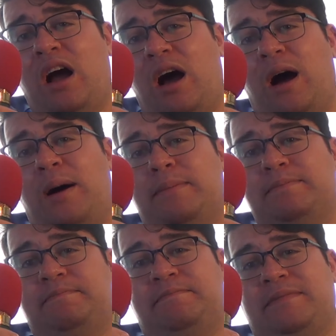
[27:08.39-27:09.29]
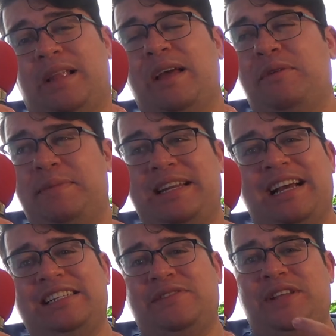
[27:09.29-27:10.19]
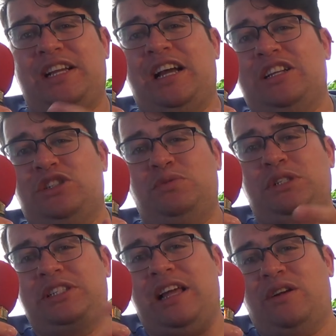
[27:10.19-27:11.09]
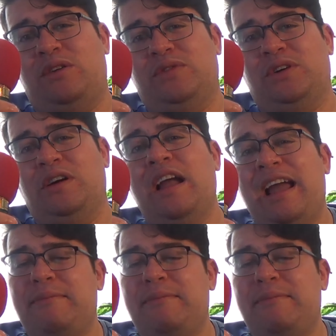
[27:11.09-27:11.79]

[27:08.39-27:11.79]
Um, it would be nice if they kind of switched that over